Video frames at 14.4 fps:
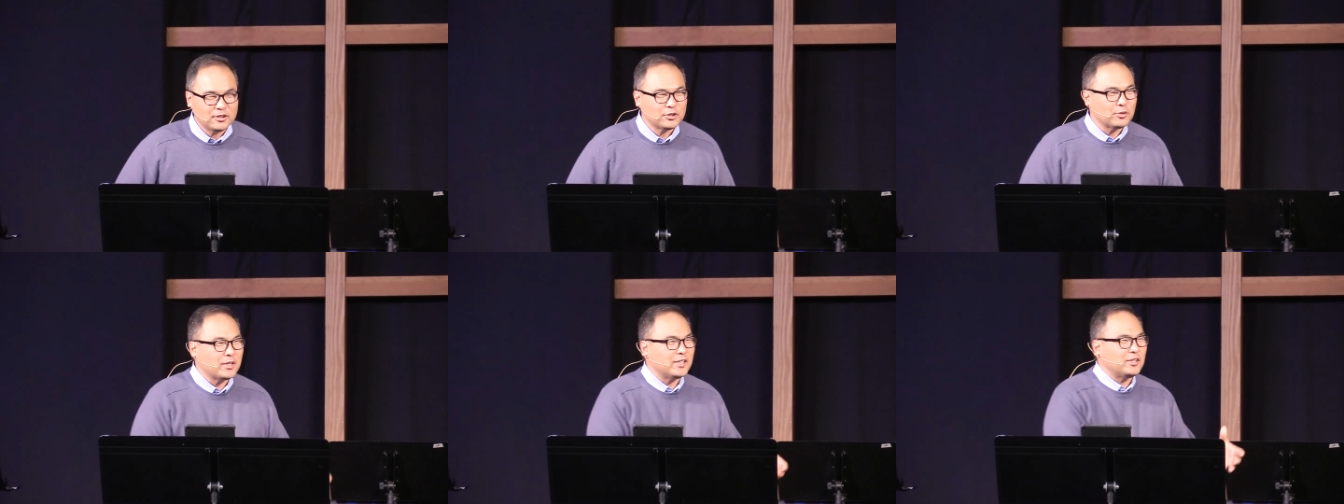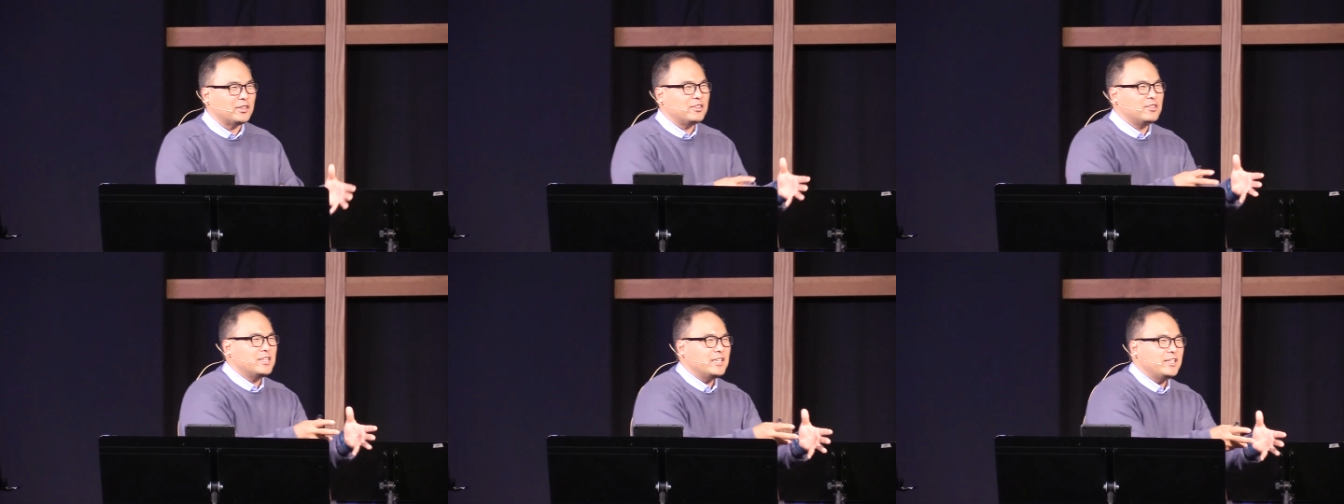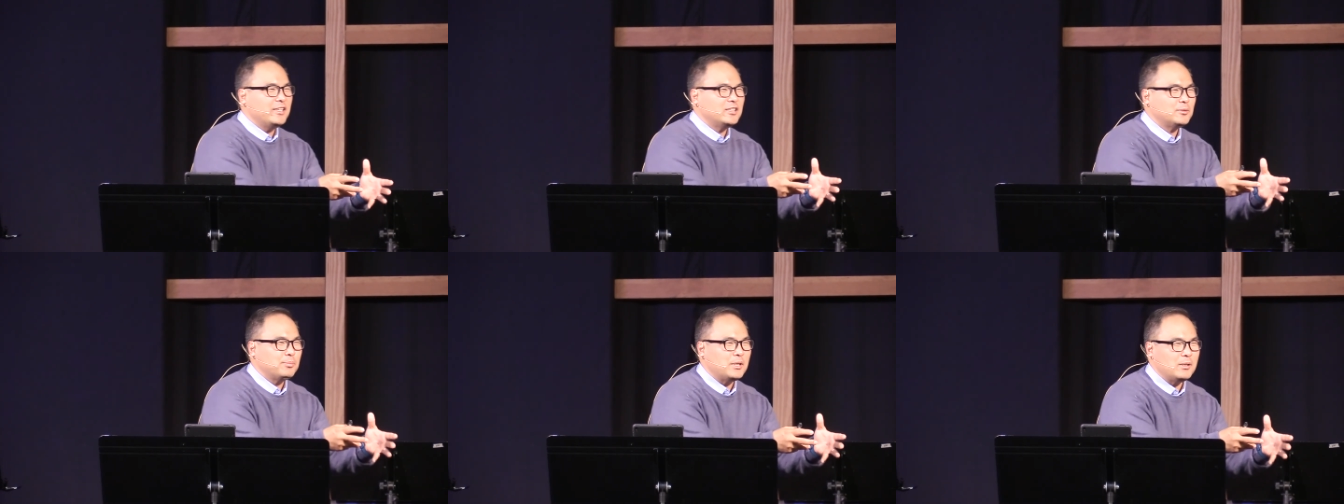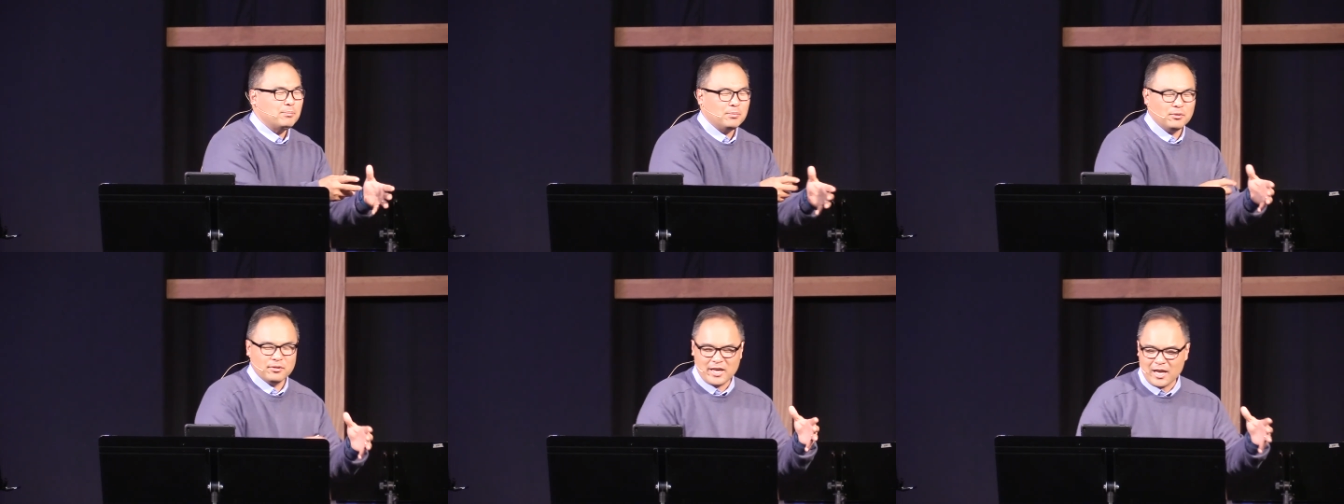so that these
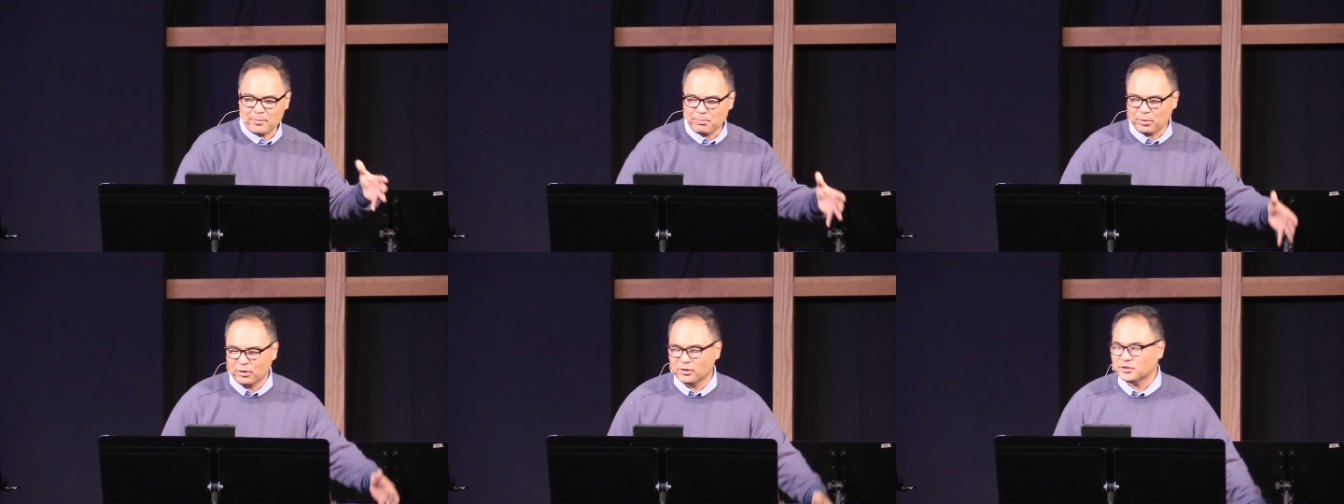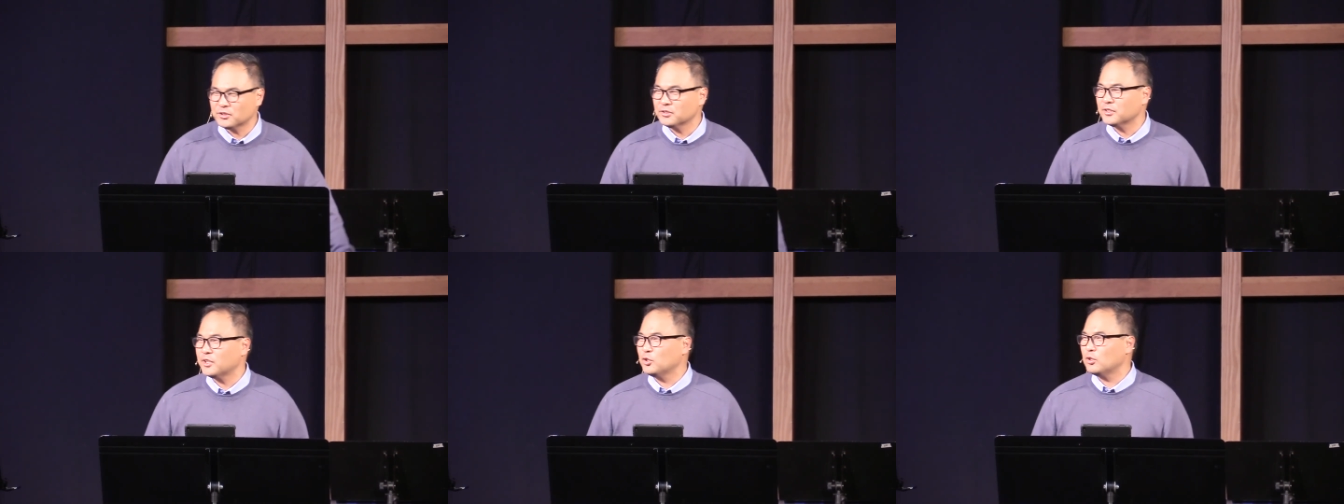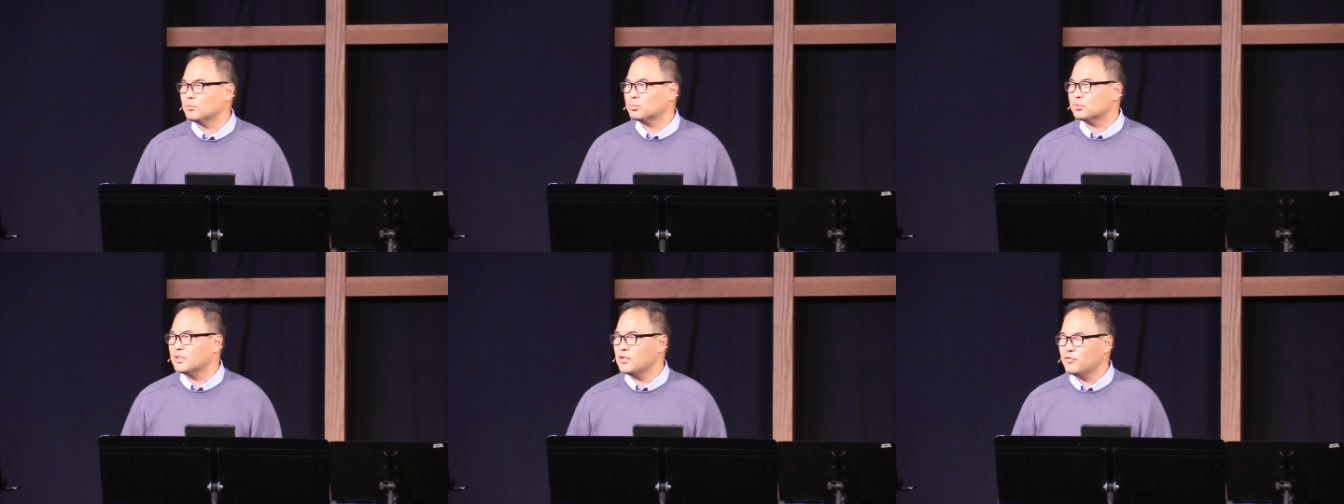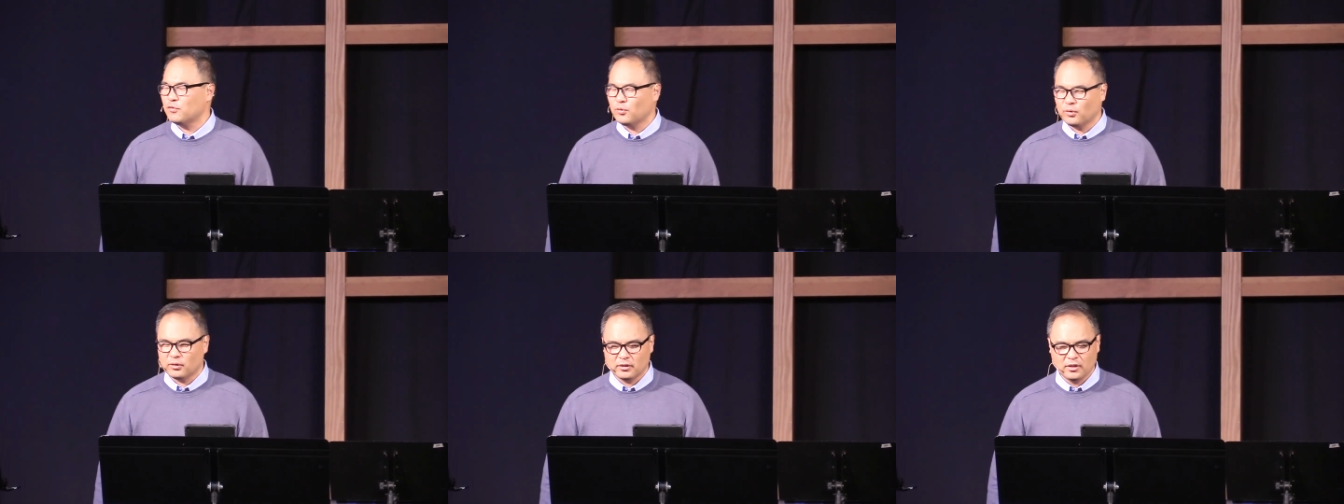people, that person that you can pray
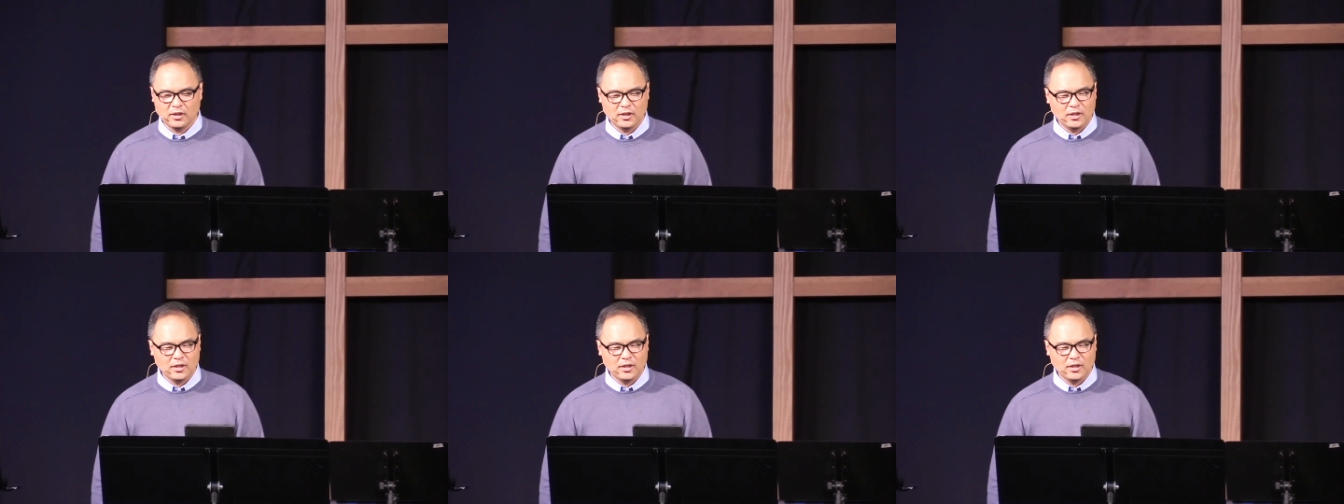for,